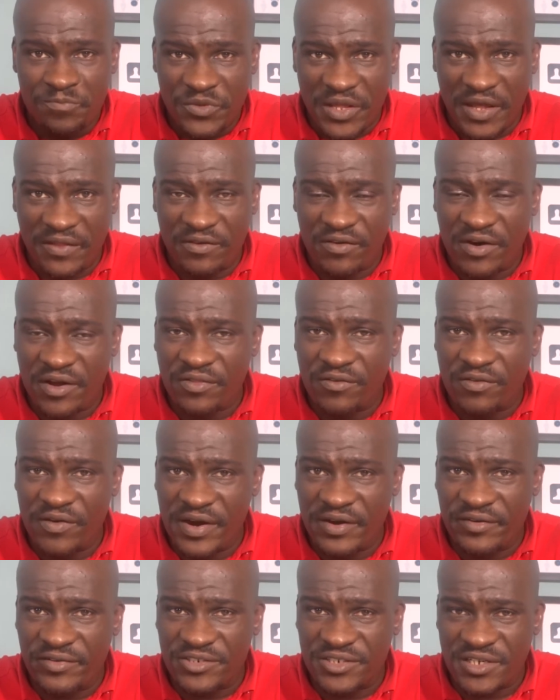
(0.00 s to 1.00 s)
And there are other
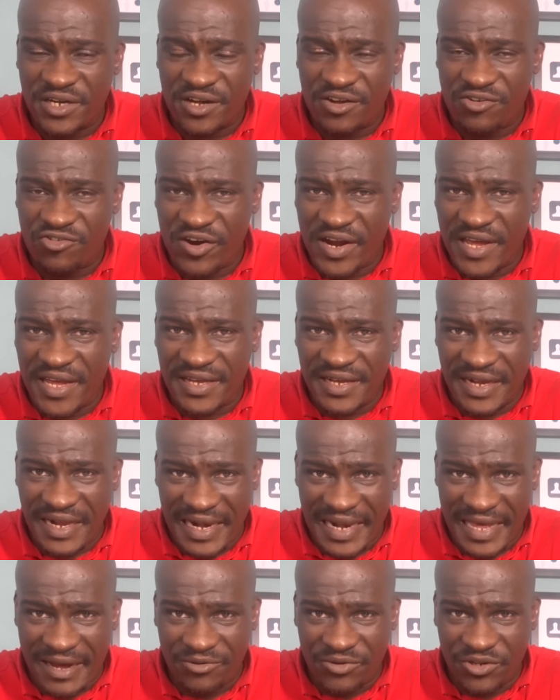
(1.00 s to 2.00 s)
areas that are grey and
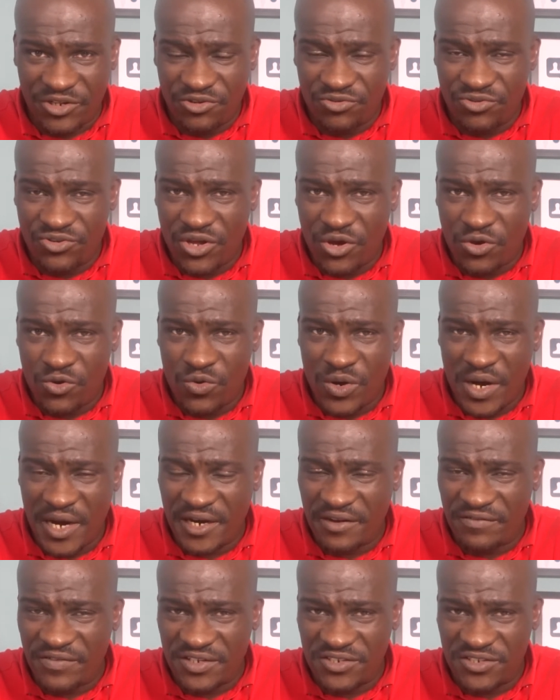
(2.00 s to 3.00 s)
cloudy, you know
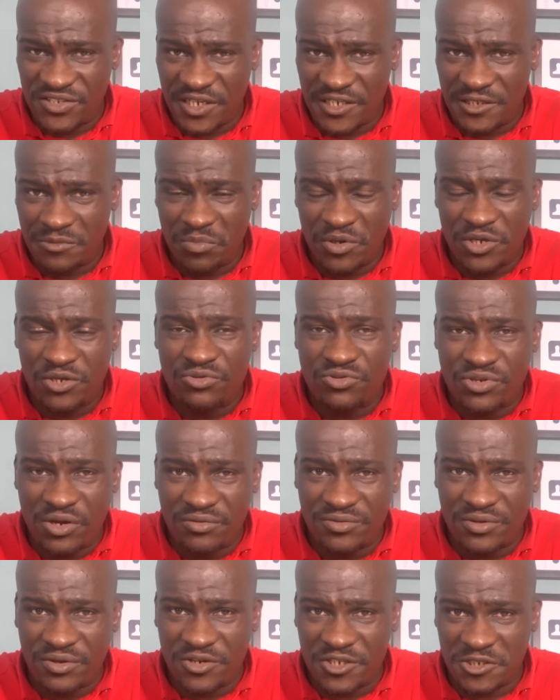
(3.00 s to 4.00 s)
kind of exist, but you
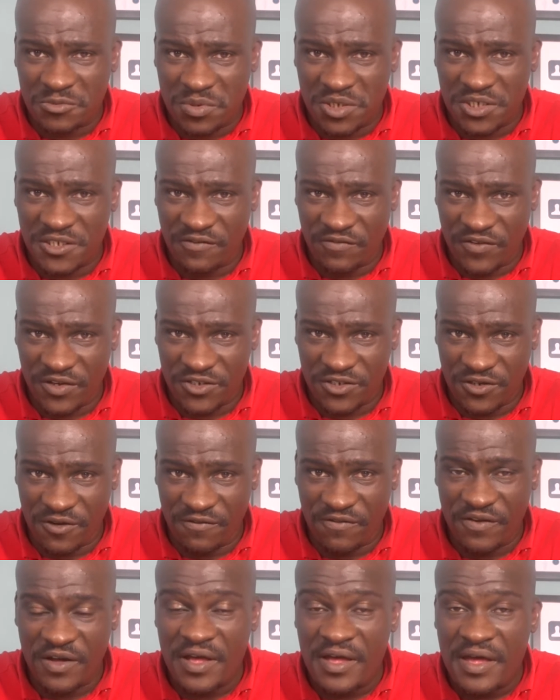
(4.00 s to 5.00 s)
don't know the specifics
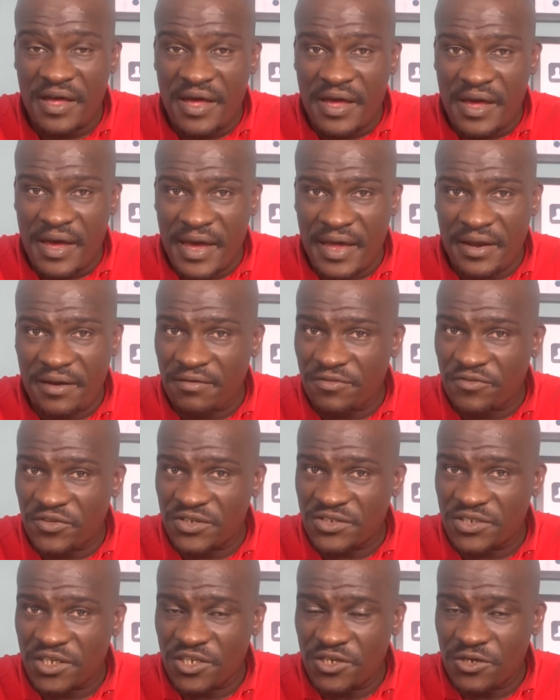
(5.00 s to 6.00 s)
of. And other
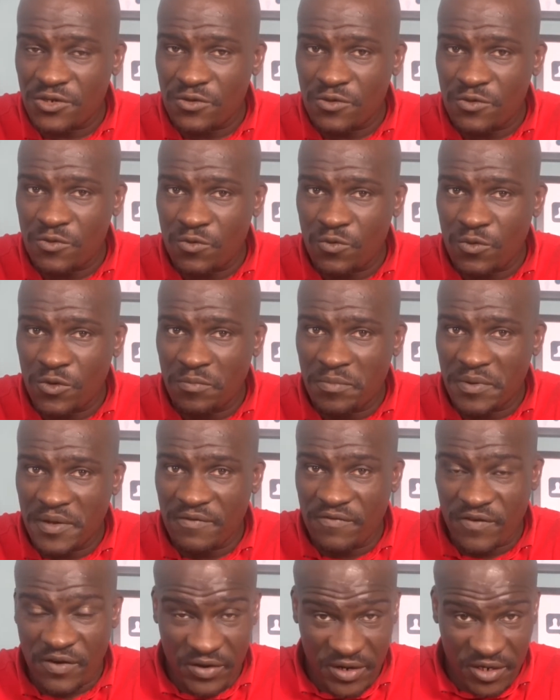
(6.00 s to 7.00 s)
things that you would be
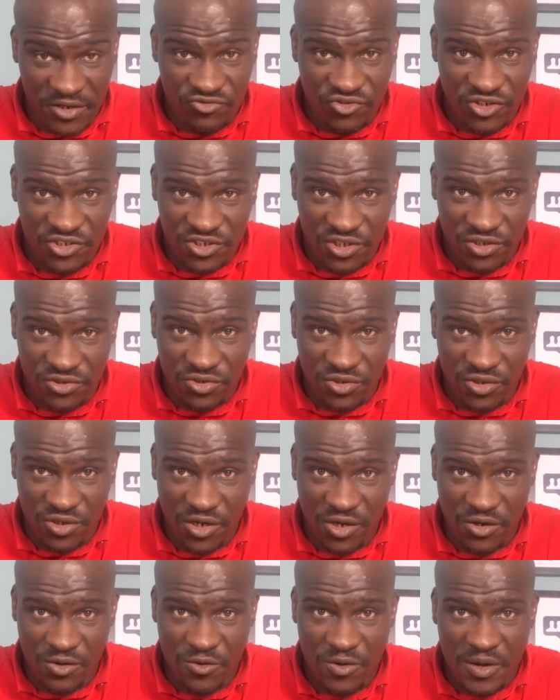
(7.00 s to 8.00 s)
very interested to
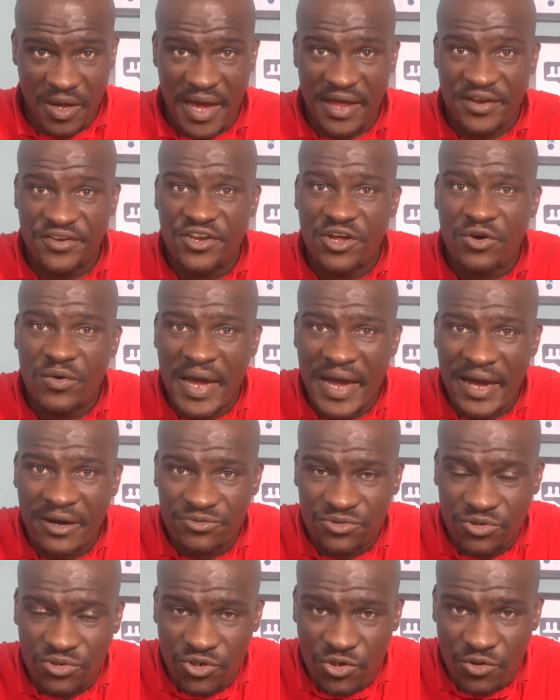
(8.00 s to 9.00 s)
know and know how
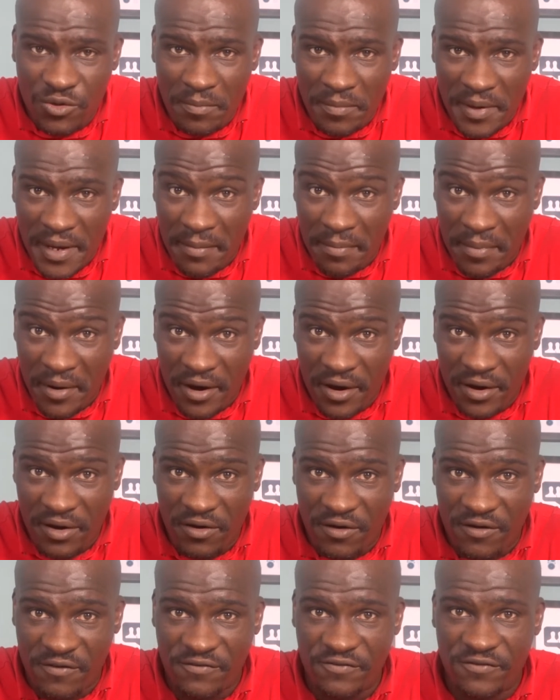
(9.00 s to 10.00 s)
to do and be a part
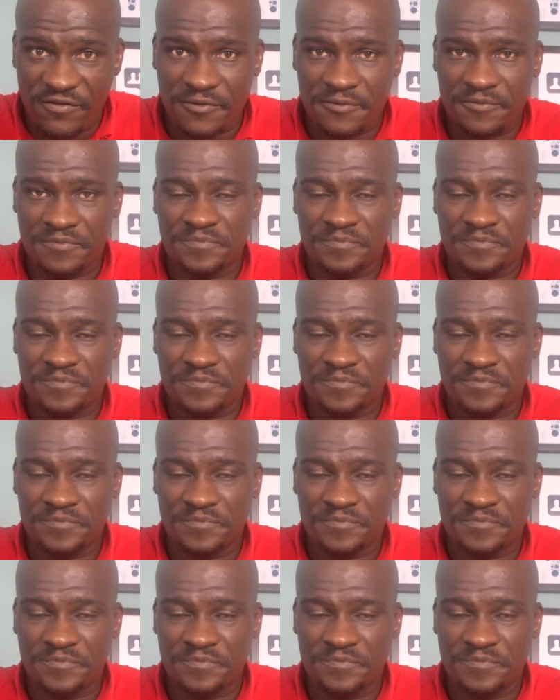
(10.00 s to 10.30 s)
of,